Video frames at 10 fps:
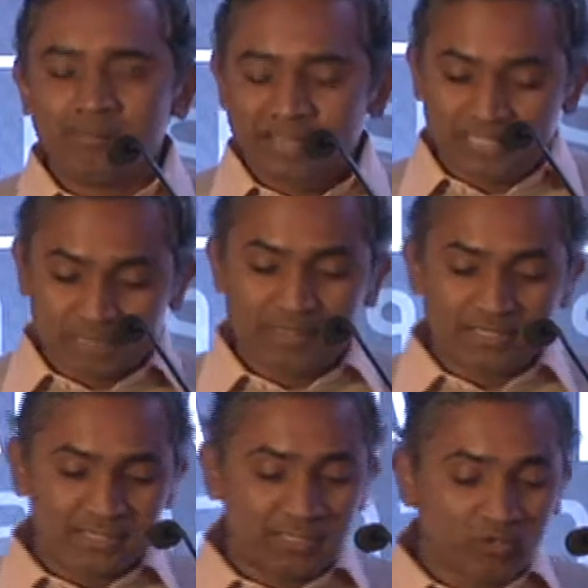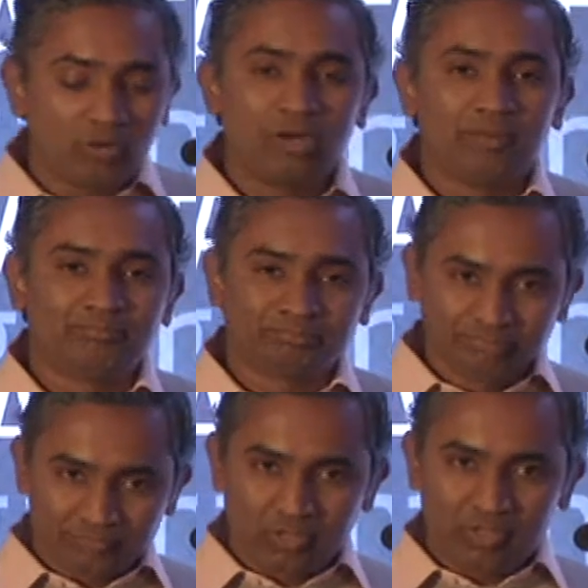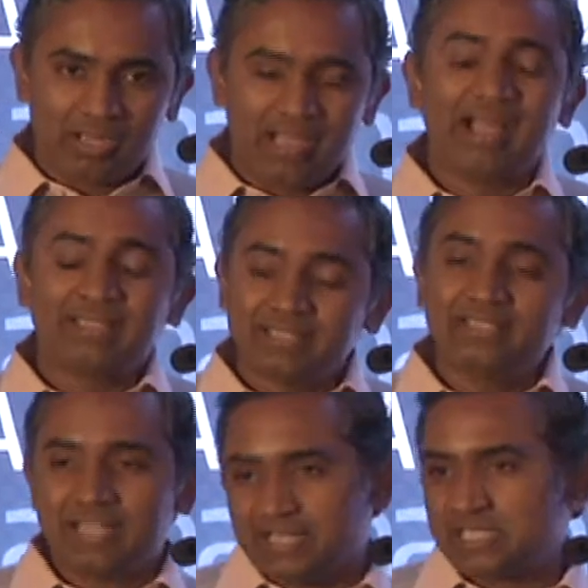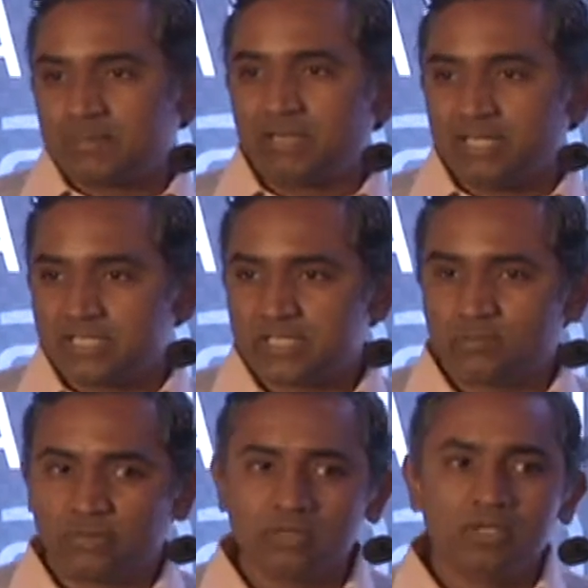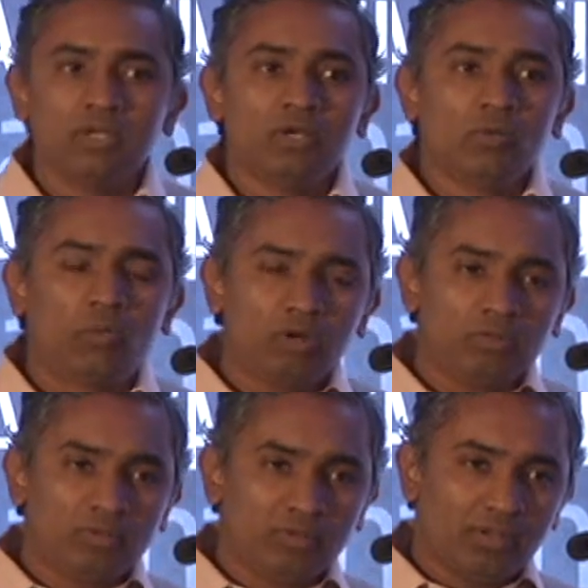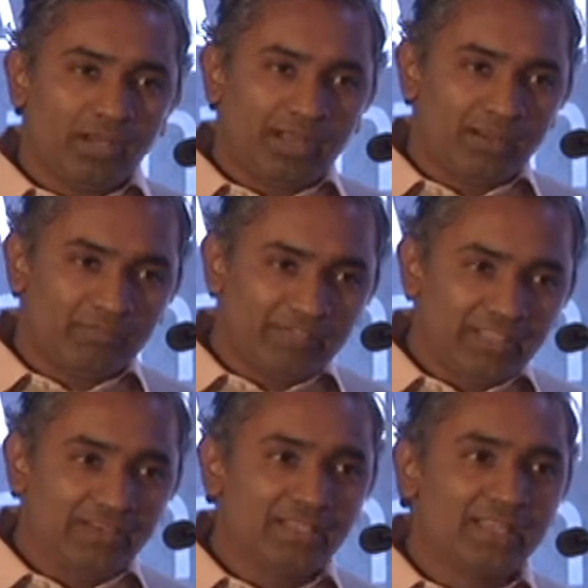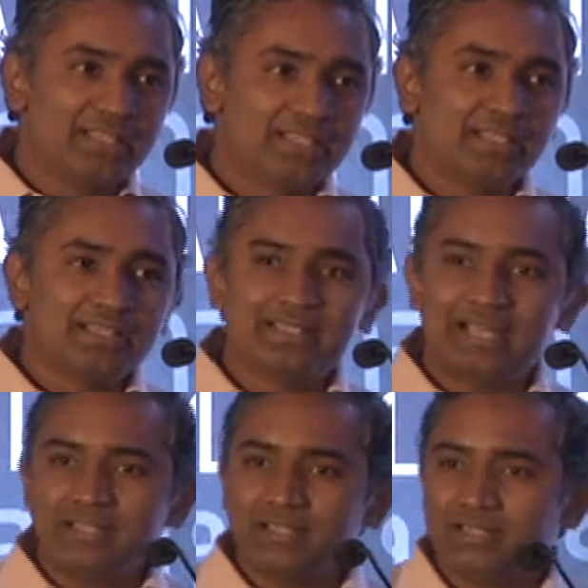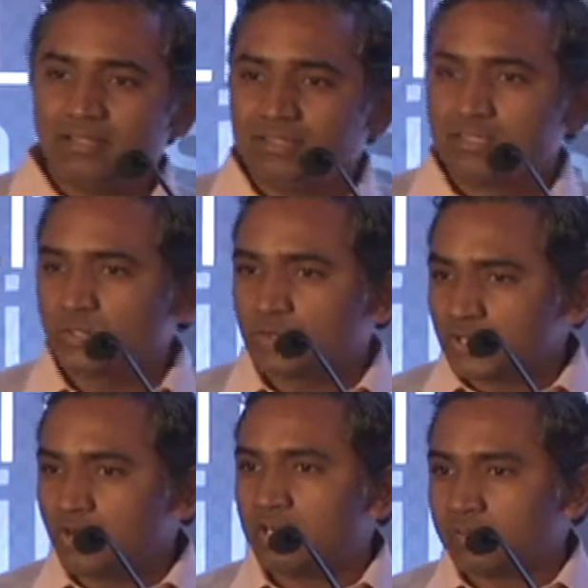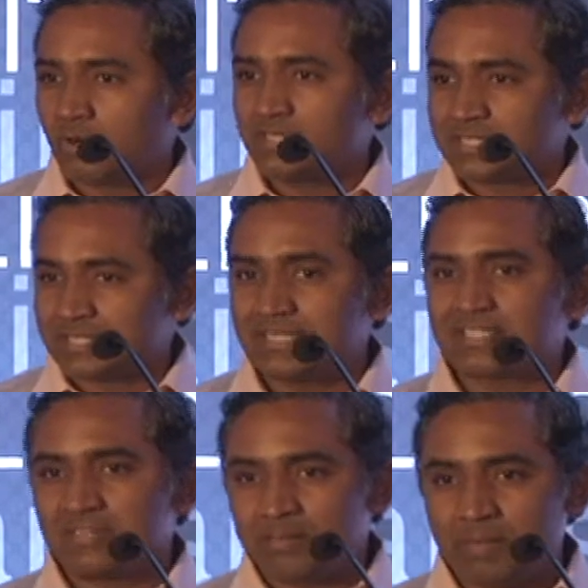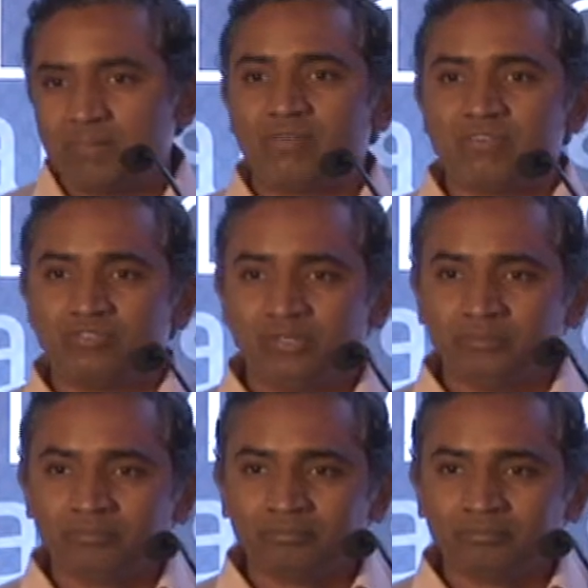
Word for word: paying this person, you know, um, and then taking this money and so on. What we realized is that the social audit process is extremely powerful.